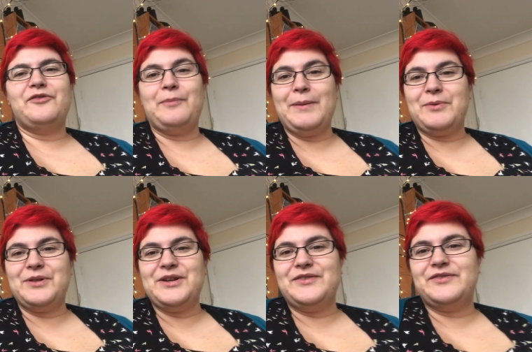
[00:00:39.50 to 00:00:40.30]
For people
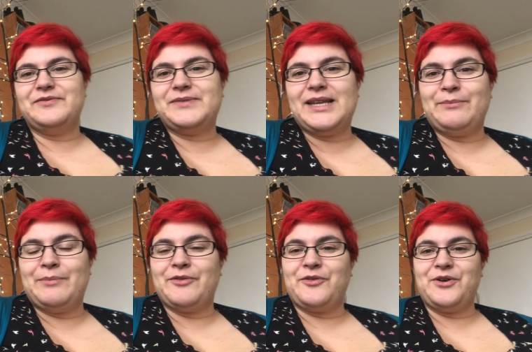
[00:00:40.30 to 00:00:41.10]
who've seen me
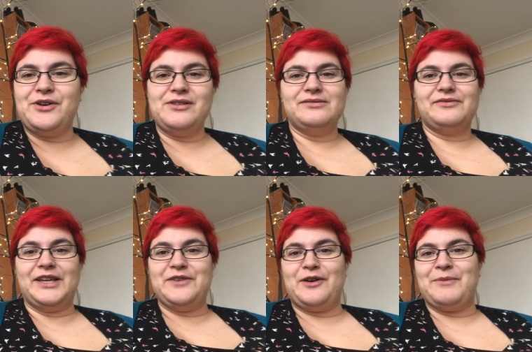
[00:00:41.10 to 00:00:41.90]
before,
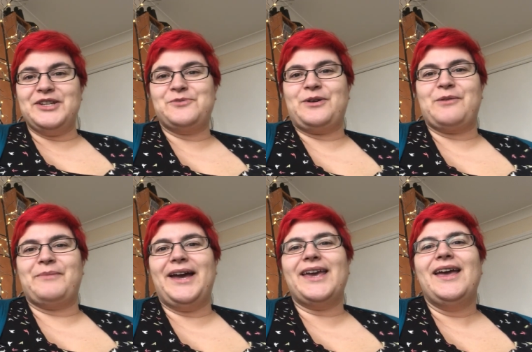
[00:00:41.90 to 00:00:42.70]
thank you very much and welcome
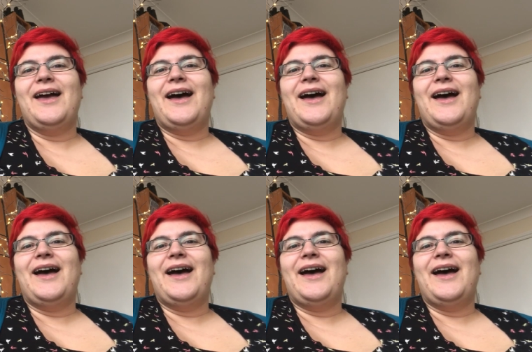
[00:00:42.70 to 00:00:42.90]
back.